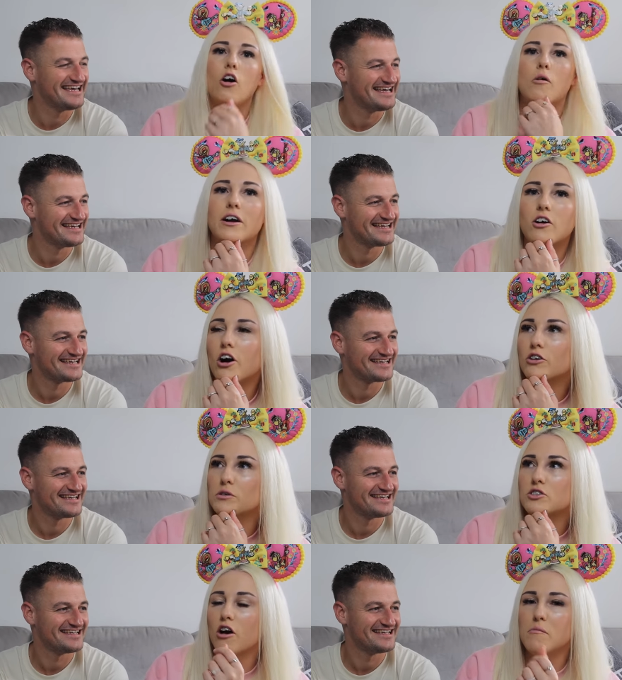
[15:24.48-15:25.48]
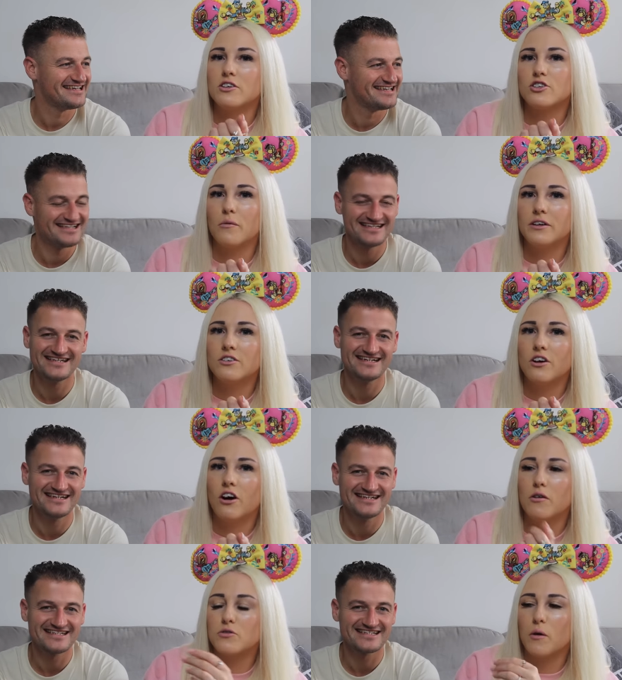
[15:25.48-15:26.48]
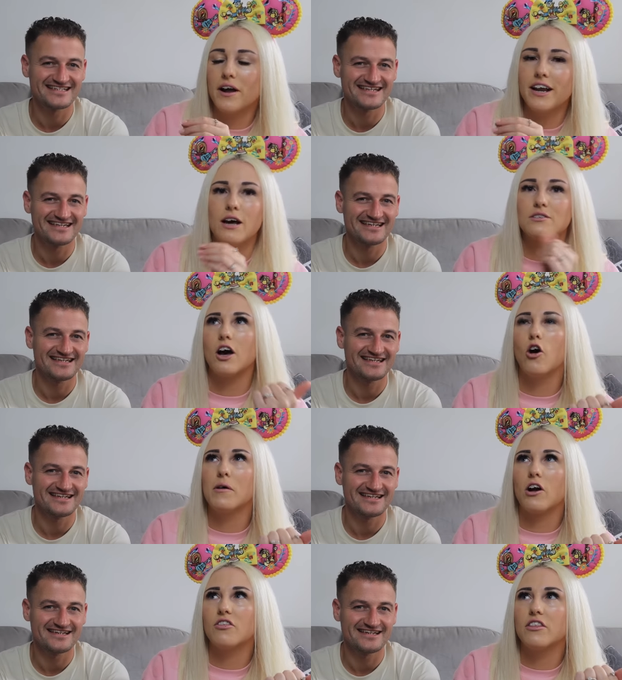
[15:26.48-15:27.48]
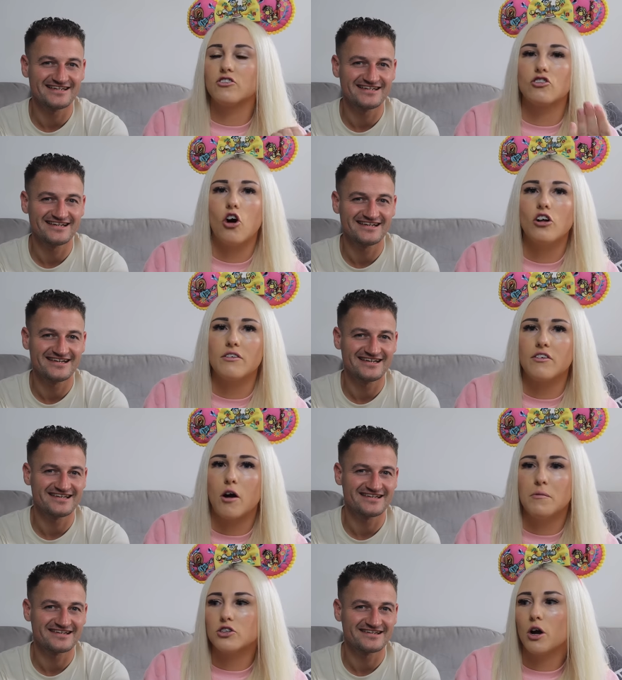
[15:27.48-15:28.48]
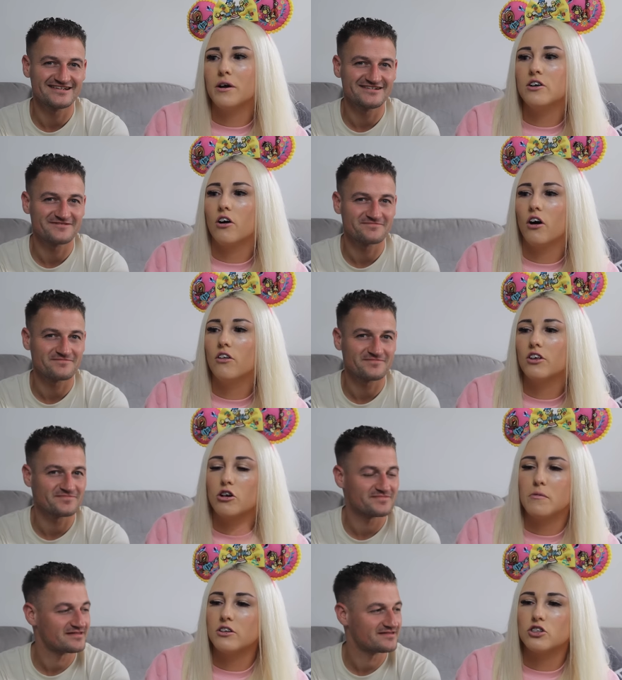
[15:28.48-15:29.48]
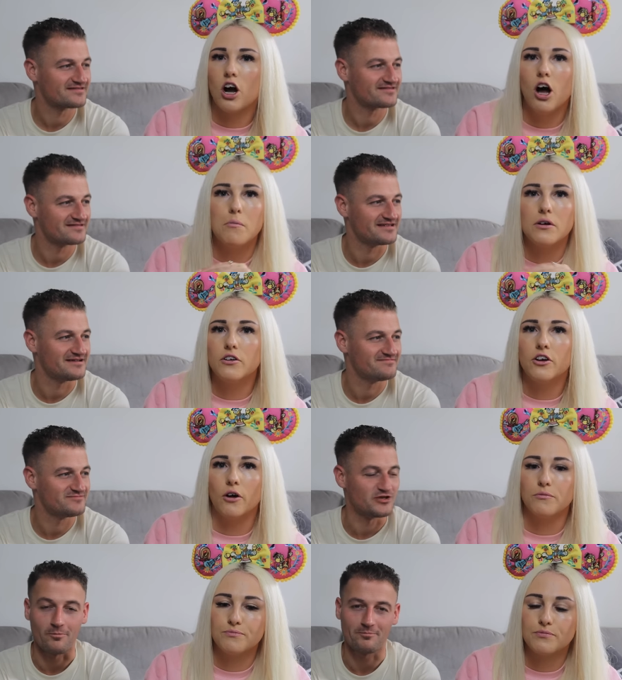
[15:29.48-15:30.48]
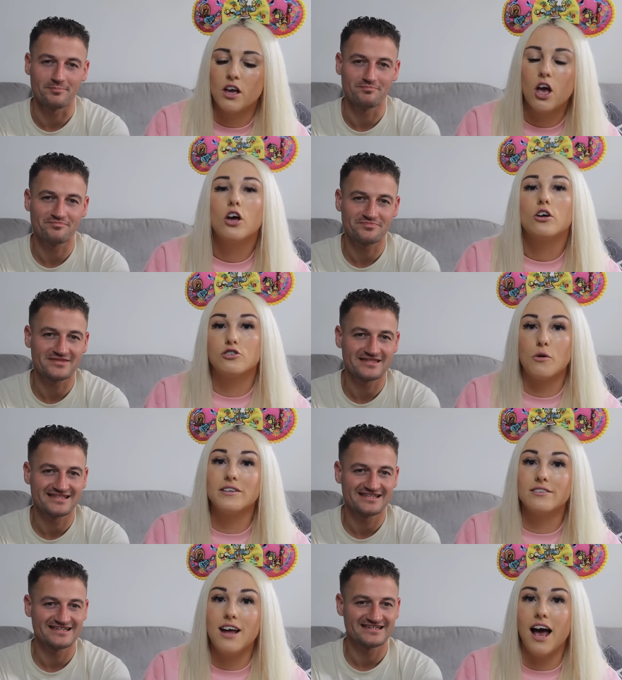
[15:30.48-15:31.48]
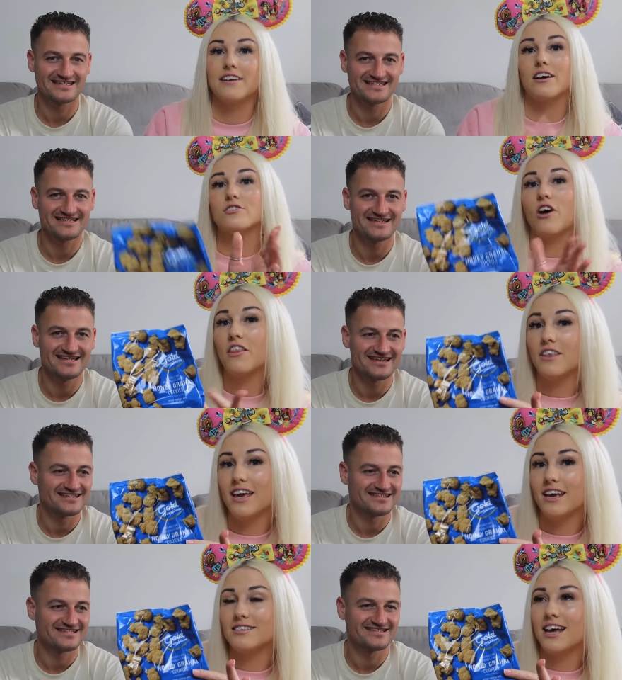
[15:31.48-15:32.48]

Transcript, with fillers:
Speaker 1: Oh my god, we saw them in the shop window. So I went in, I was like, oh my god, surely if they got them in the shop window, Are they gonna be in the shop. Yeah. No. No. So instead, I saw these